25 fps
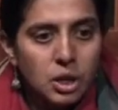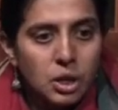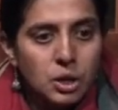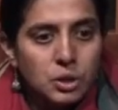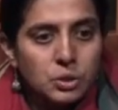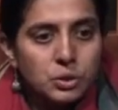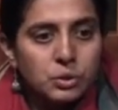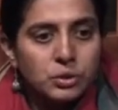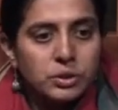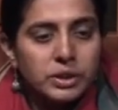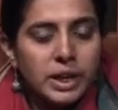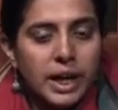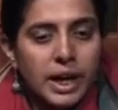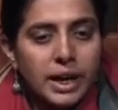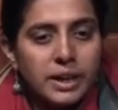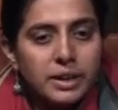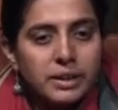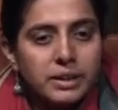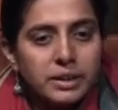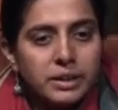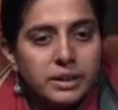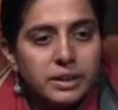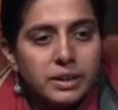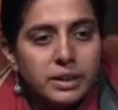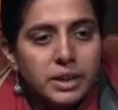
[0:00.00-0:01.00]
So
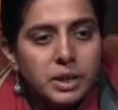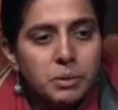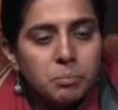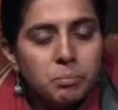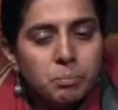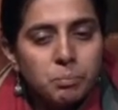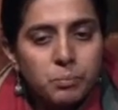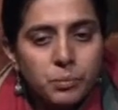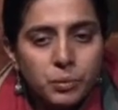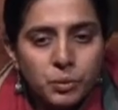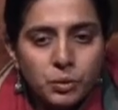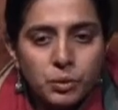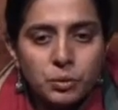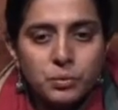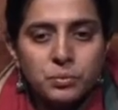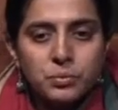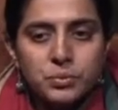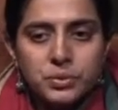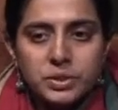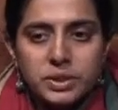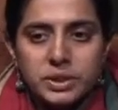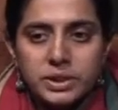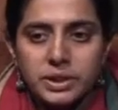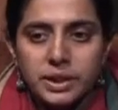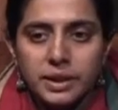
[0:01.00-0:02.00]
that
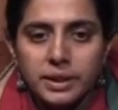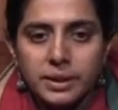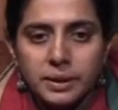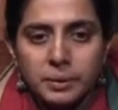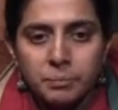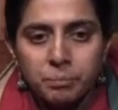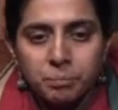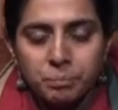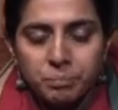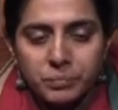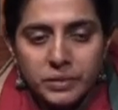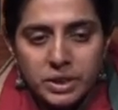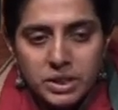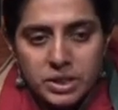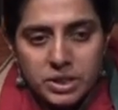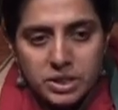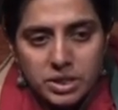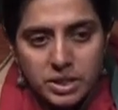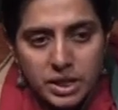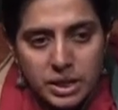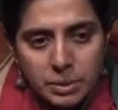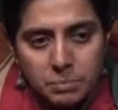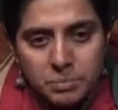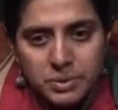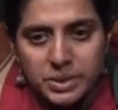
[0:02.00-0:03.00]
improves the
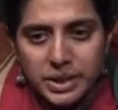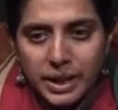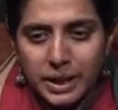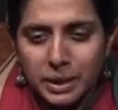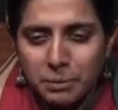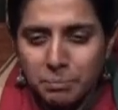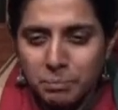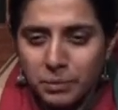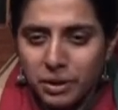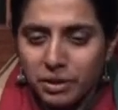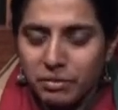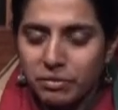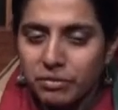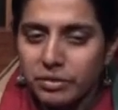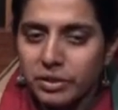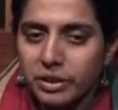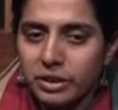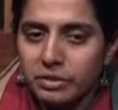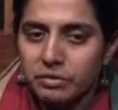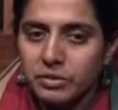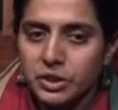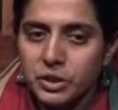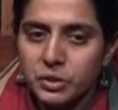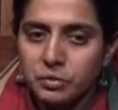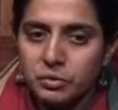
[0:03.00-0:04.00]
stream side buffer,
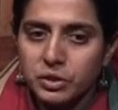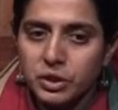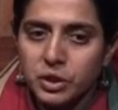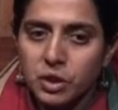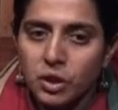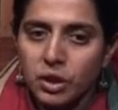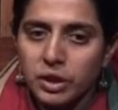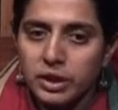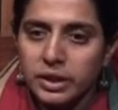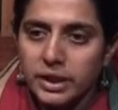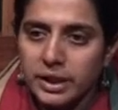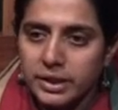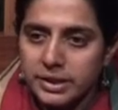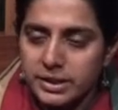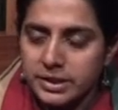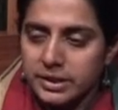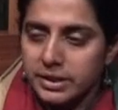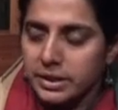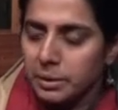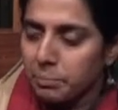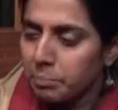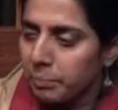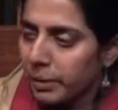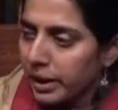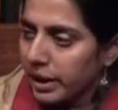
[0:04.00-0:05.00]
which we call it as
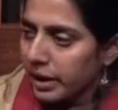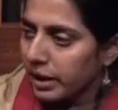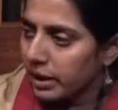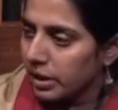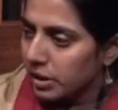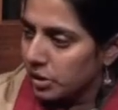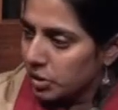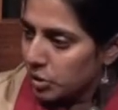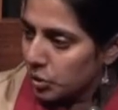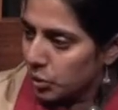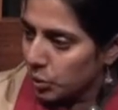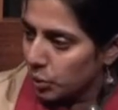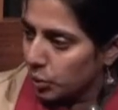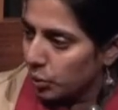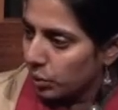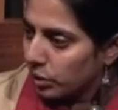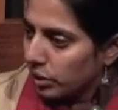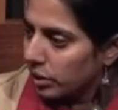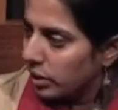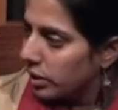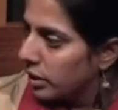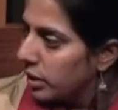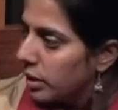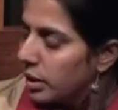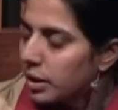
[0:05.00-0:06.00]
riparian zone.